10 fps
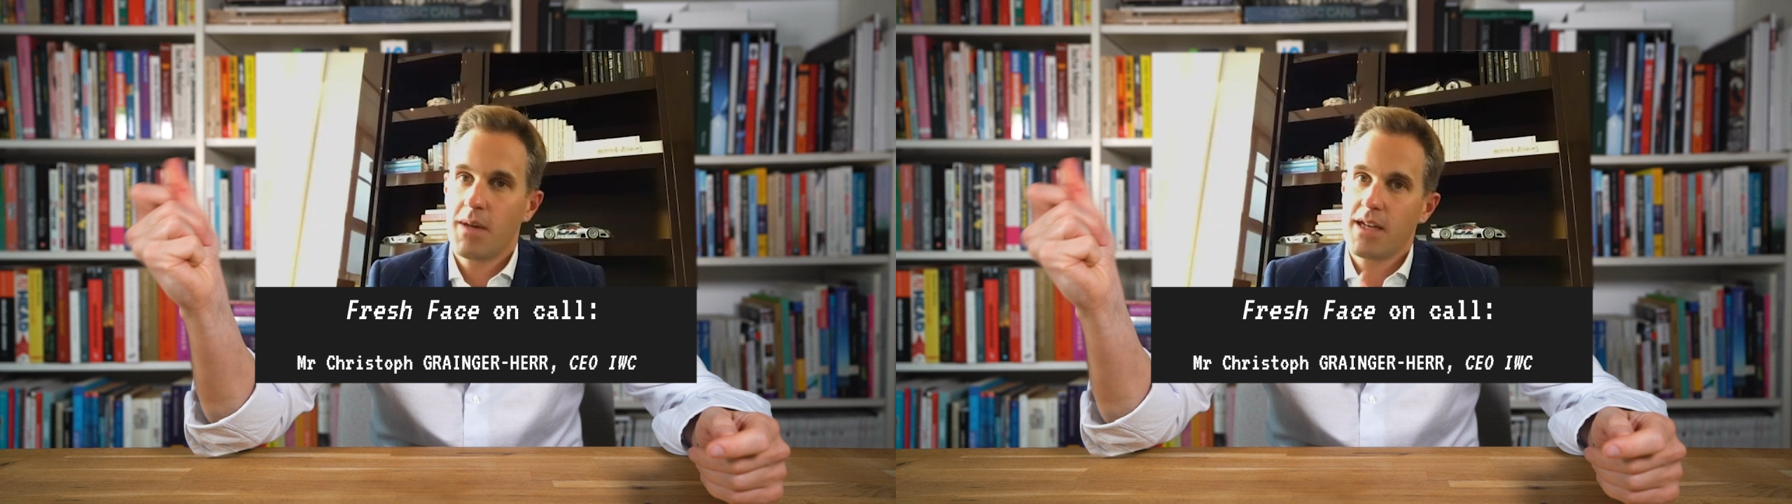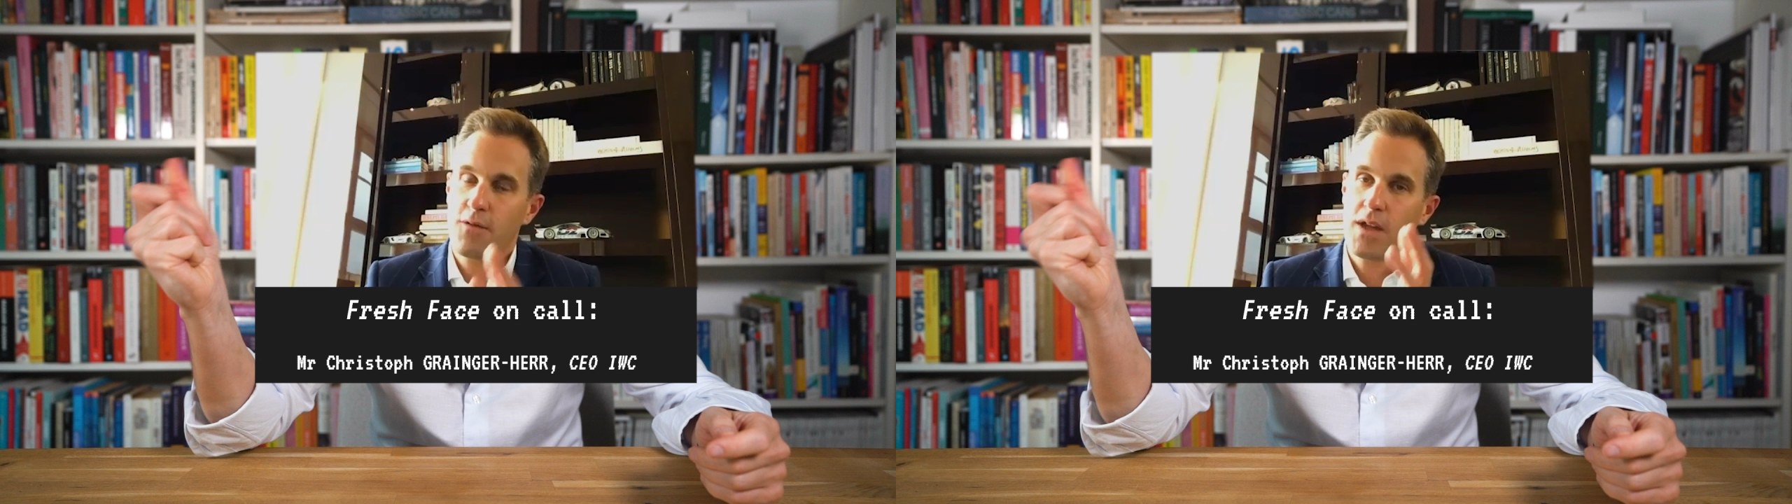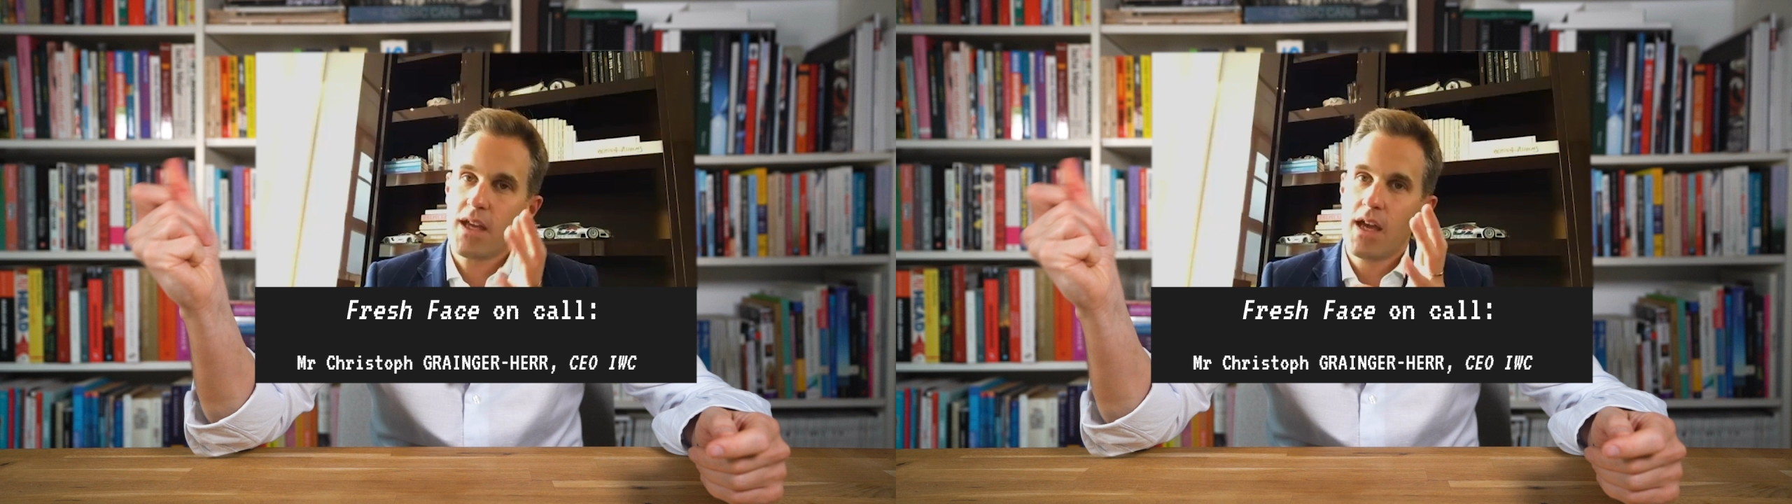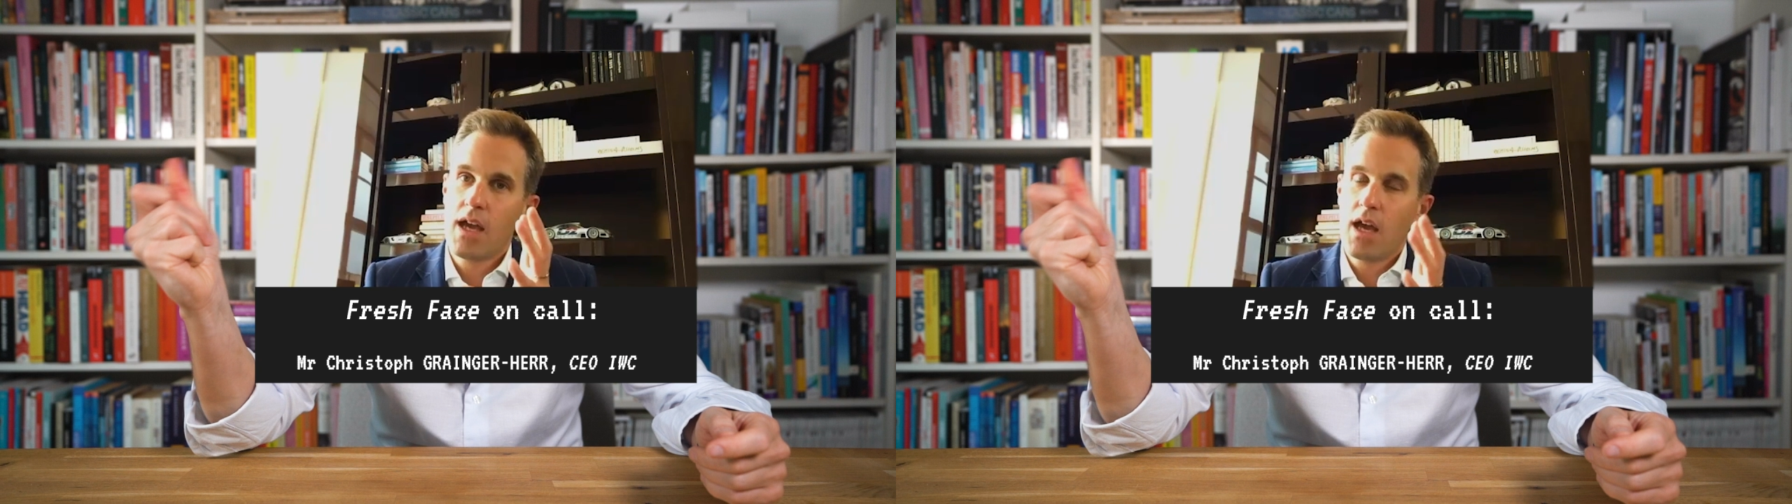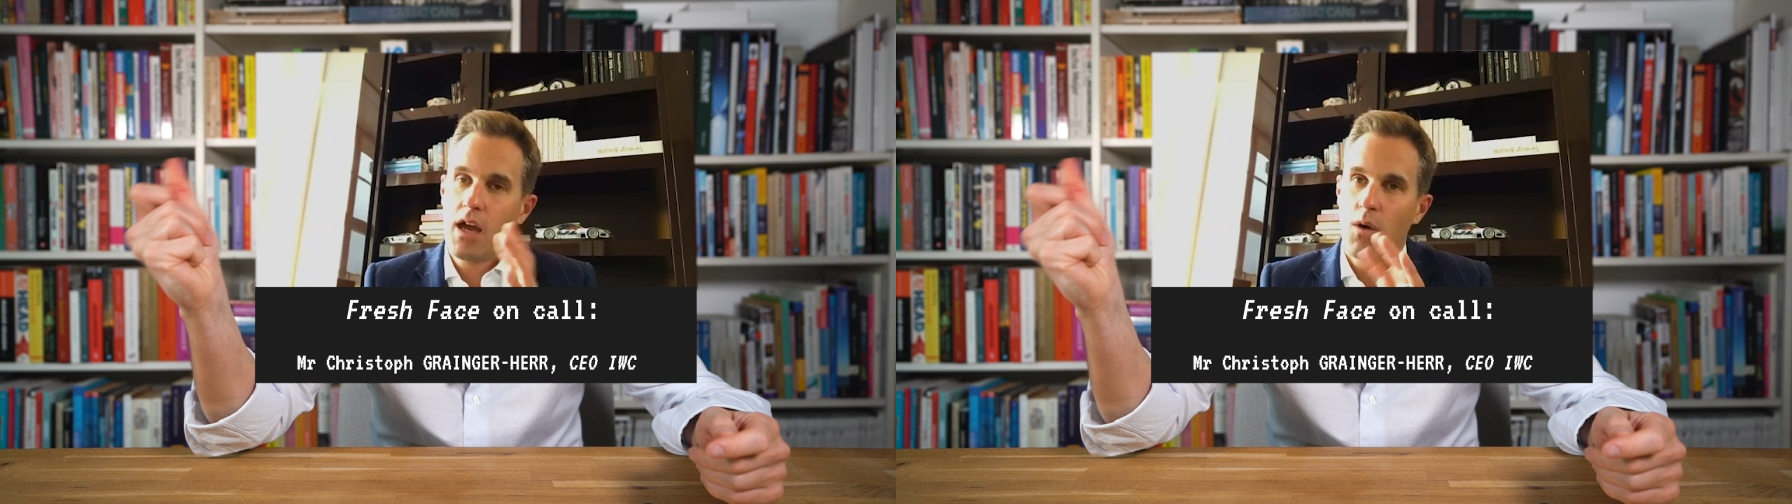But I think
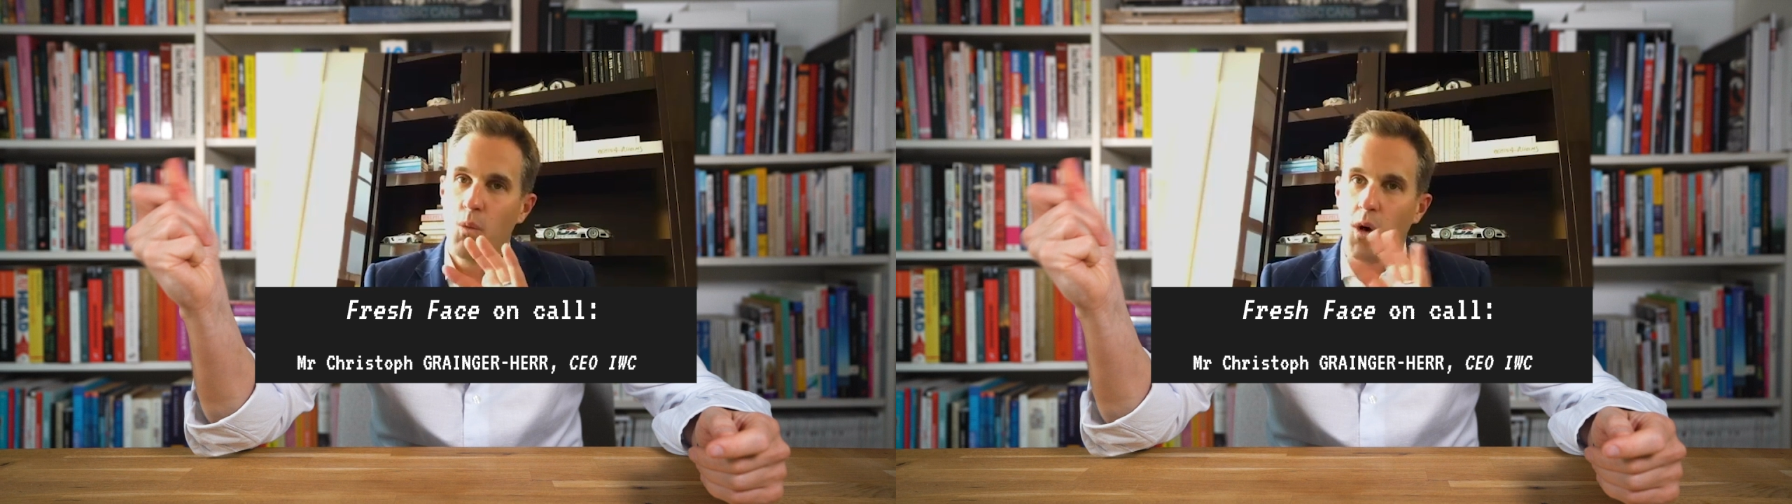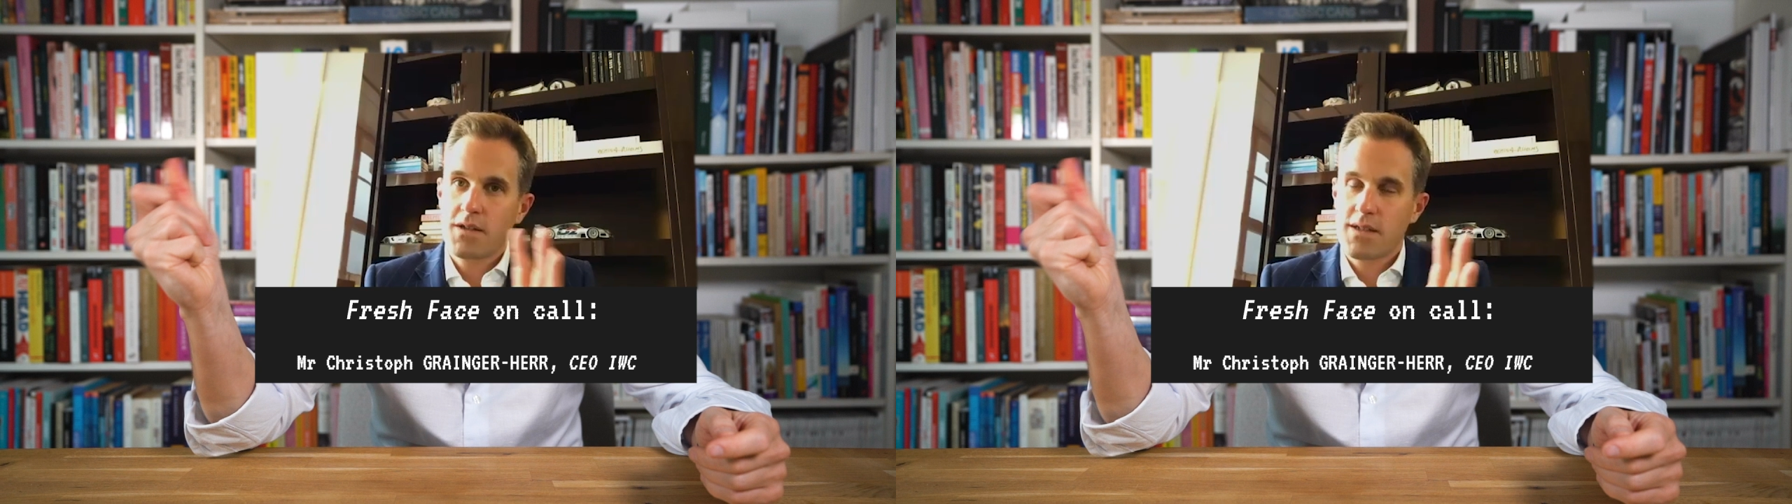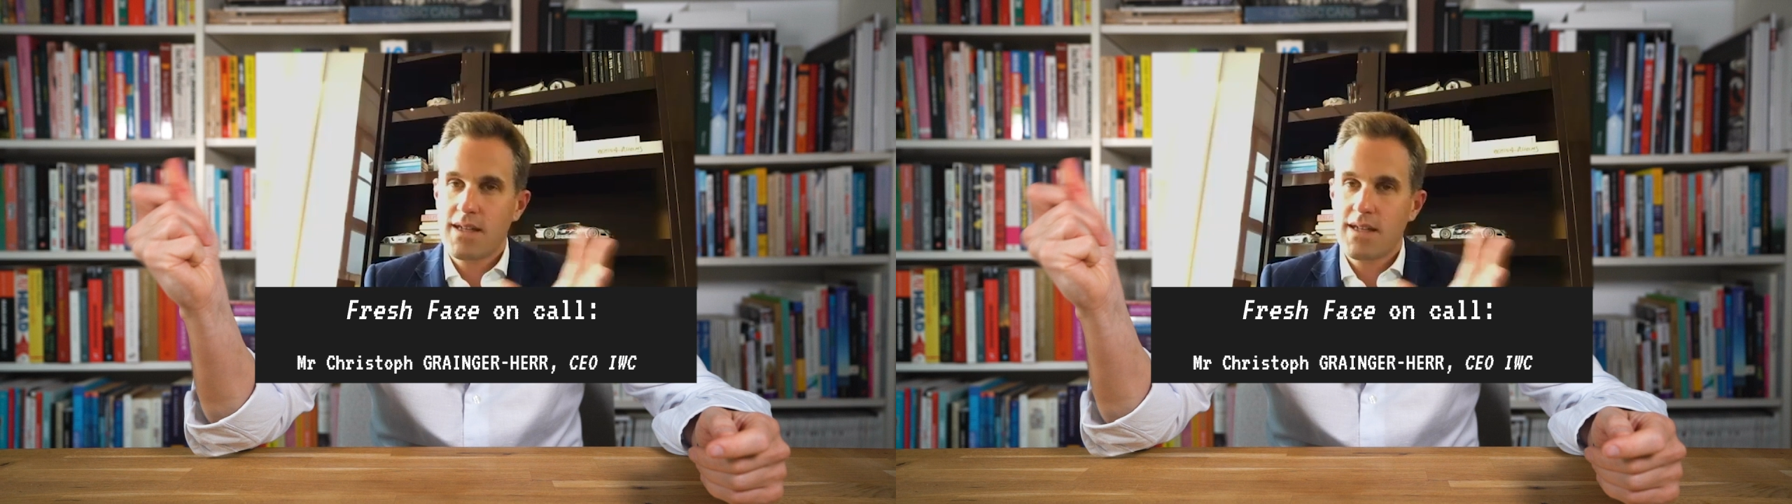what